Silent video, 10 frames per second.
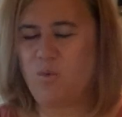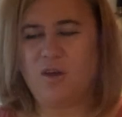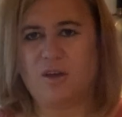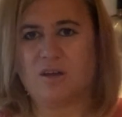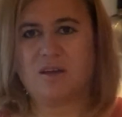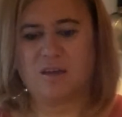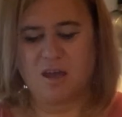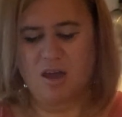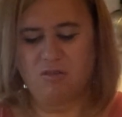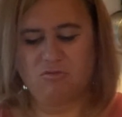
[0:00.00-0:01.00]
work
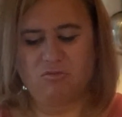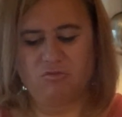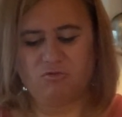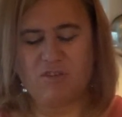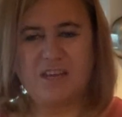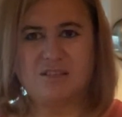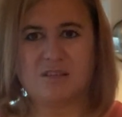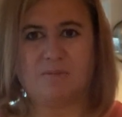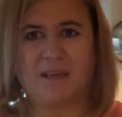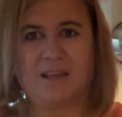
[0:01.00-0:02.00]

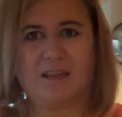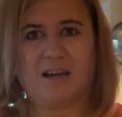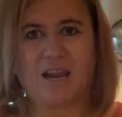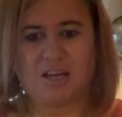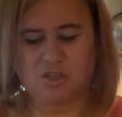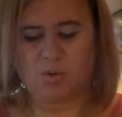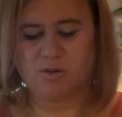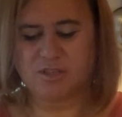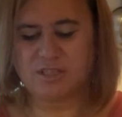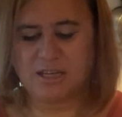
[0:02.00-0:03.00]
reasonably in large
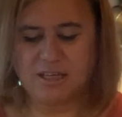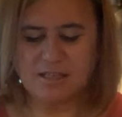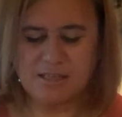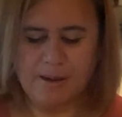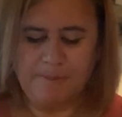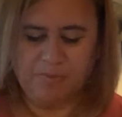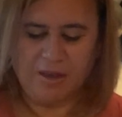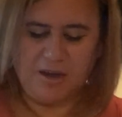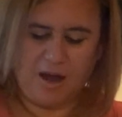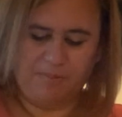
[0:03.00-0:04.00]
quantities.
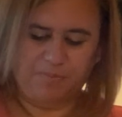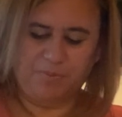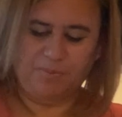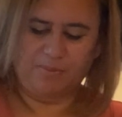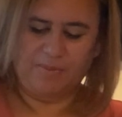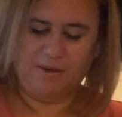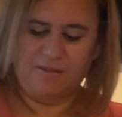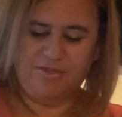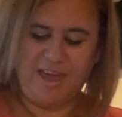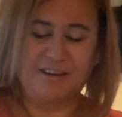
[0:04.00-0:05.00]
Now,
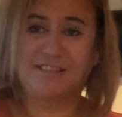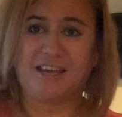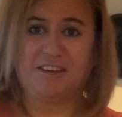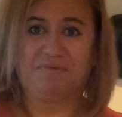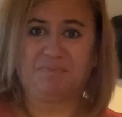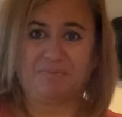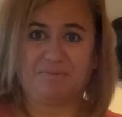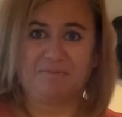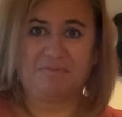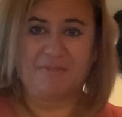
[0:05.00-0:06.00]
that is it.
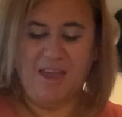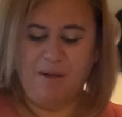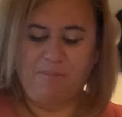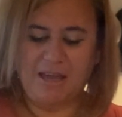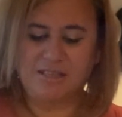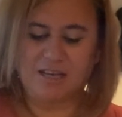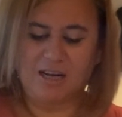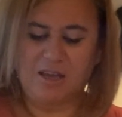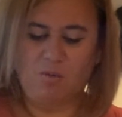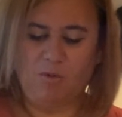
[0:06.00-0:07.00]

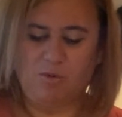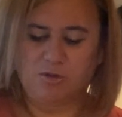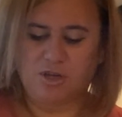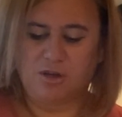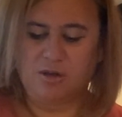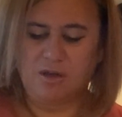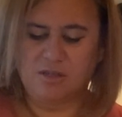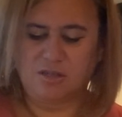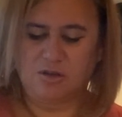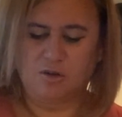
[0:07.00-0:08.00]
Basically what we'll do
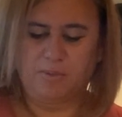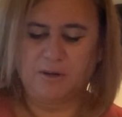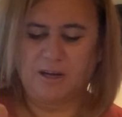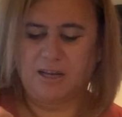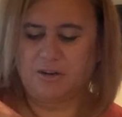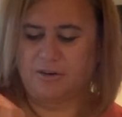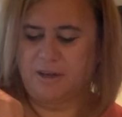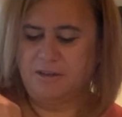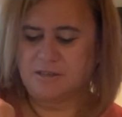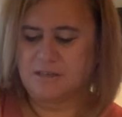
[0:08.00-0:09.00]
is you'll put a lid on
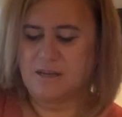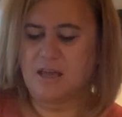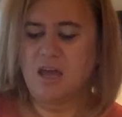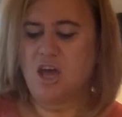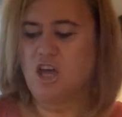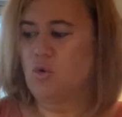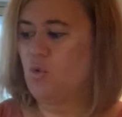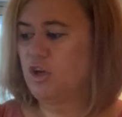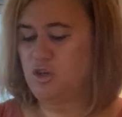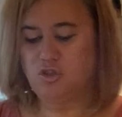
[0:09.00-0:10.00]
it.
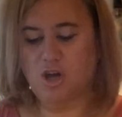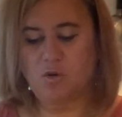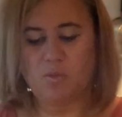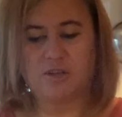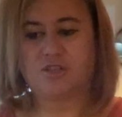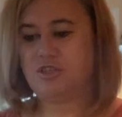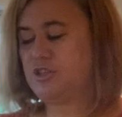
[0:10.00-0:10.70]
What you don't want to